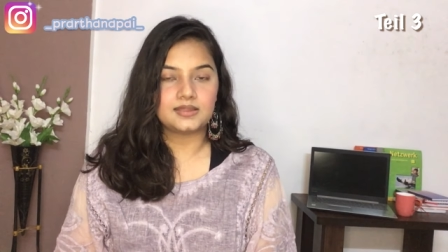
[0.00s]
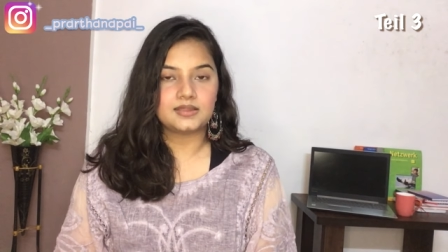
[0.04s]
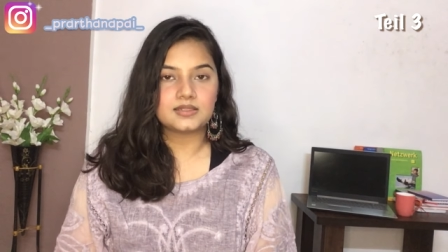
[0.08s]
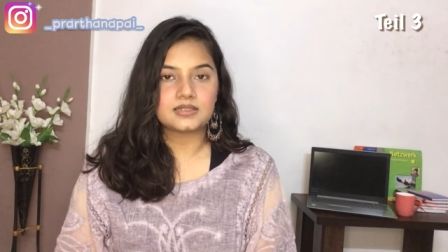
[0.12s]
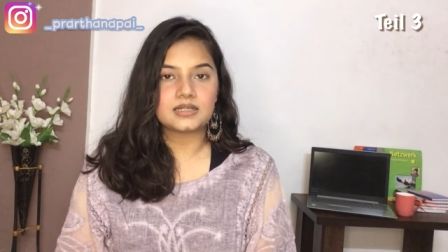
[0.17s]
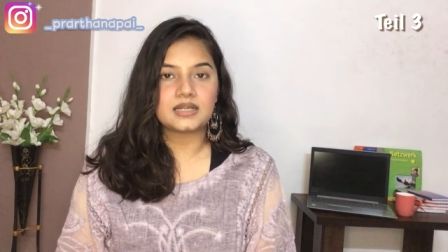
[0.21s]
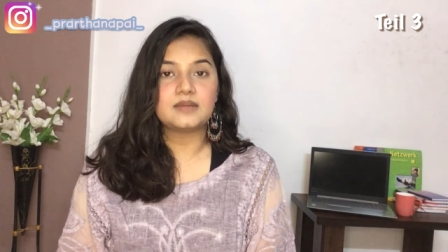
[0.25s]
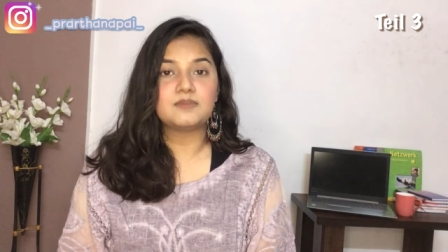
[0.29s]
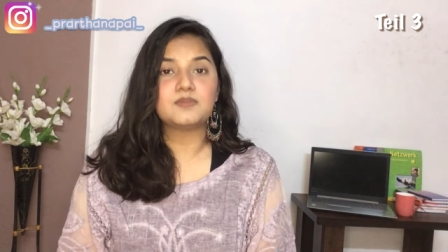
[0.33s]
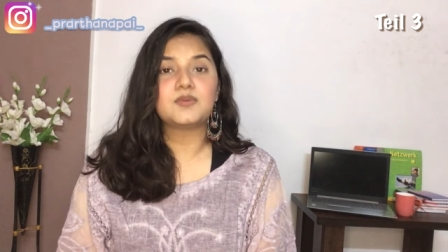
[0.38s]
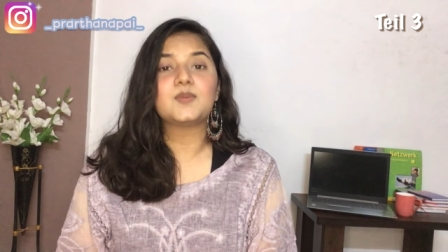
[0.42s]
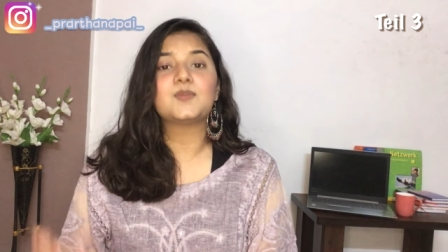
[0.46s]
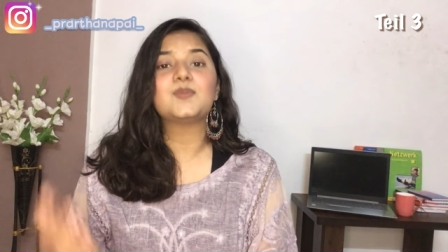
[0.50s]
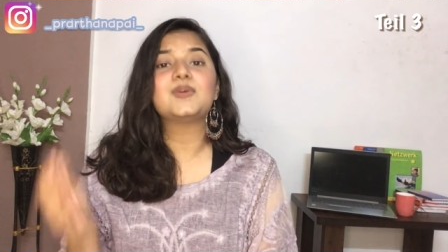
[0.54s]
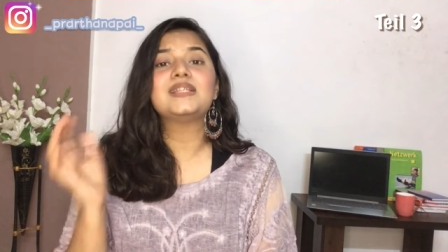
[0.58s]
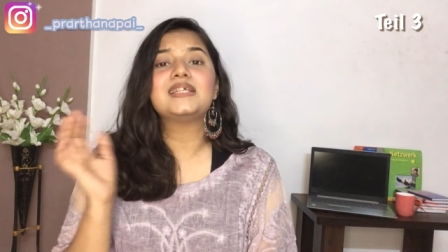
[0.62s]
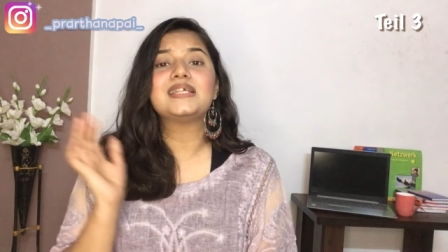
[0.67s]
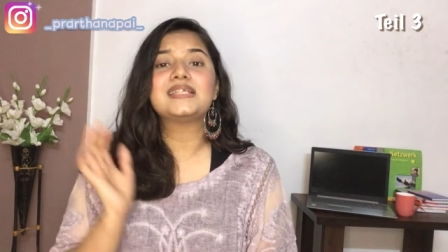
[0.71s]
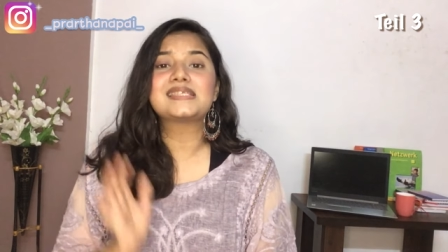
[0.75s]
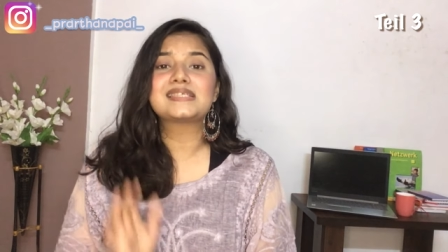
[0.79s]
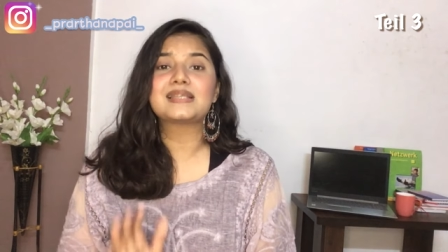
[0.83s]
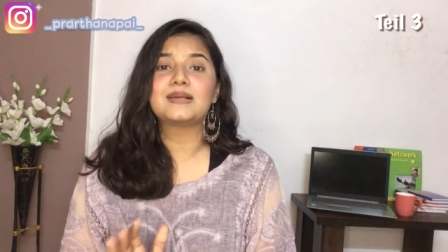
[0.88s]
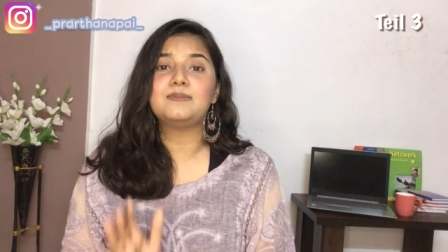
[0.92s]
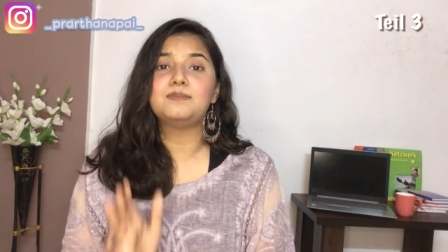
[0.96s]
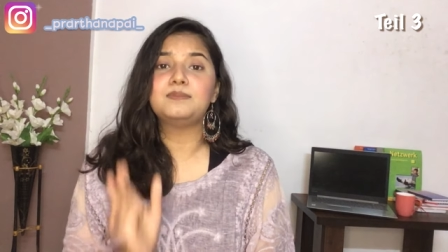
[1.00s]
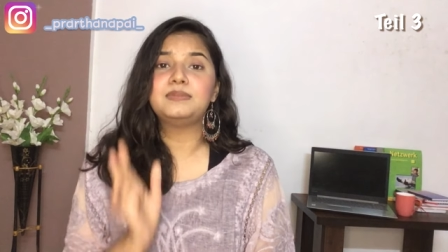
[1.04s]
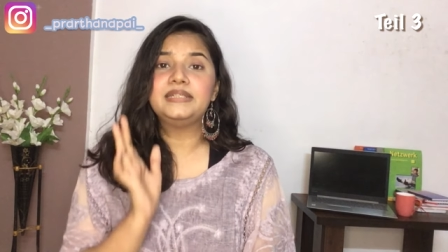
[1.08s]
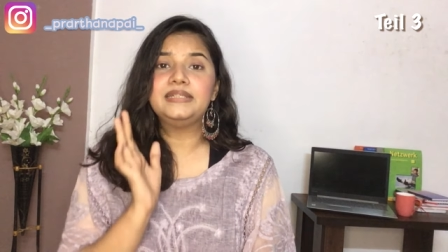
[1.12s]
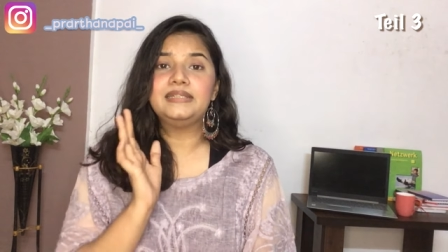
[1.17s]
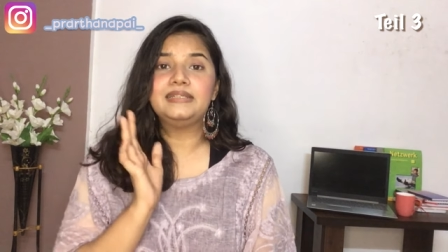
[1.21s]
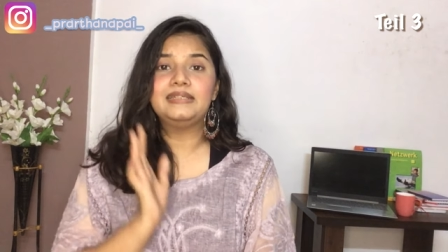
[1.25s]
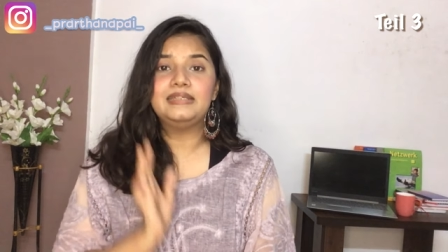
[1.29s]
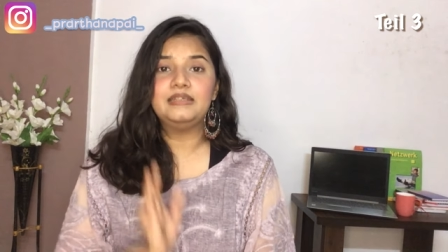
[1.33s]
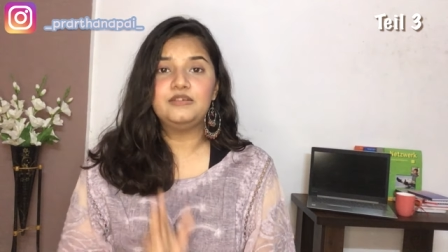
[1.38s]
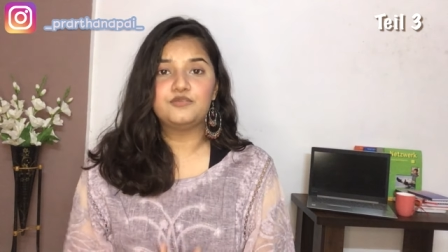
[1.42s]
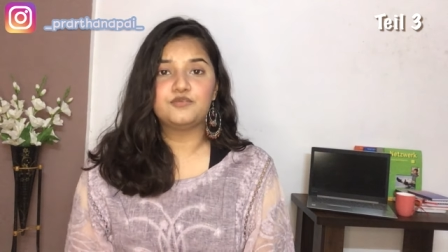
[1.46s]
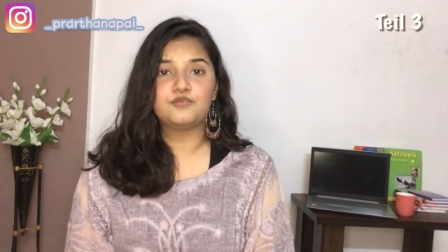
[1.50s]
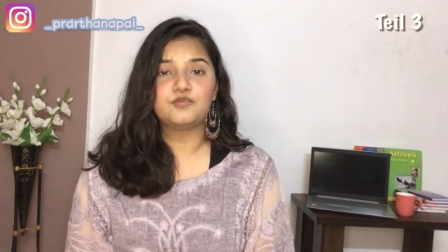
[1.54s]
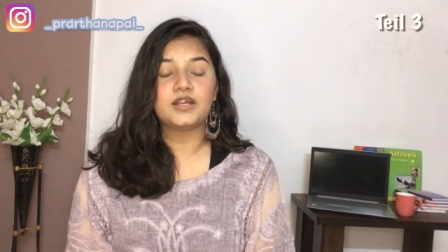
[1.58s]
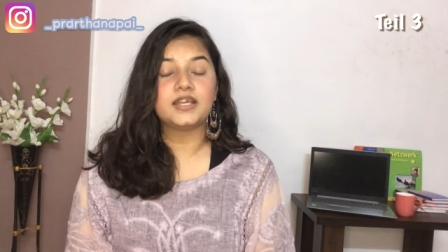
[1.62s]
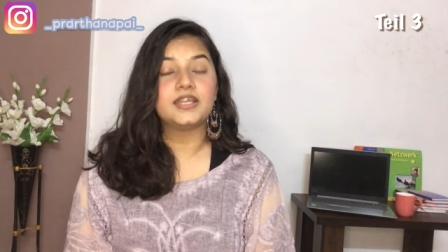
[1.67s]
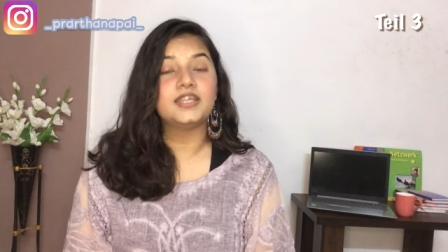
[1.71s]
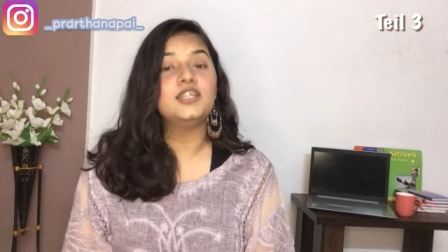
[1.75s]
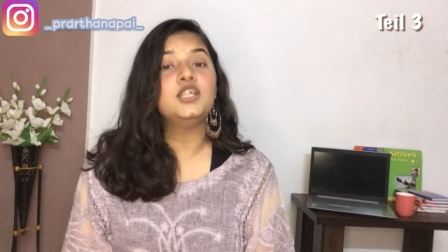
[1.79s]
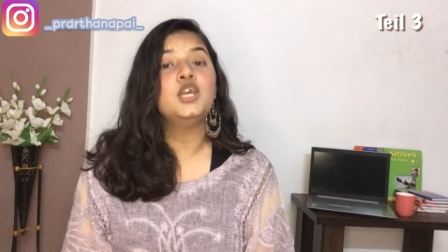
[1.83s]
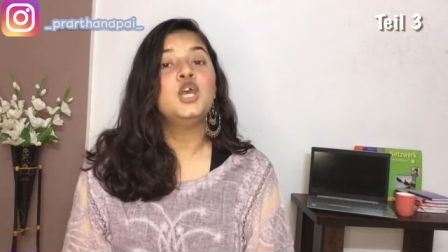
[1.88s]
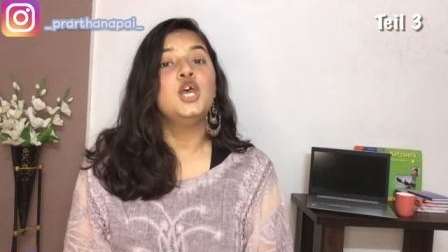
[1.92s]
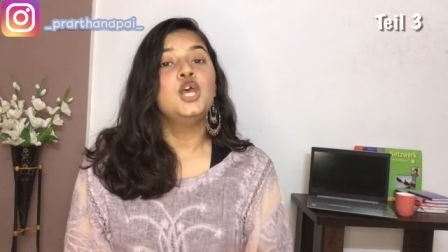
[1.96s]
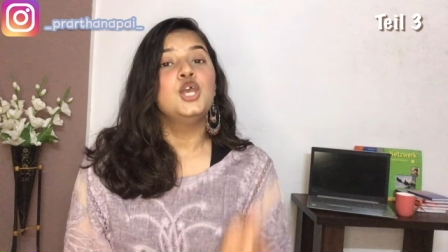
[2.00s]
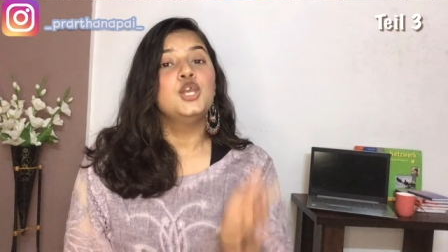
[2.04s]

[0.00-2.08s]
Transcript: the timetable it's completely fine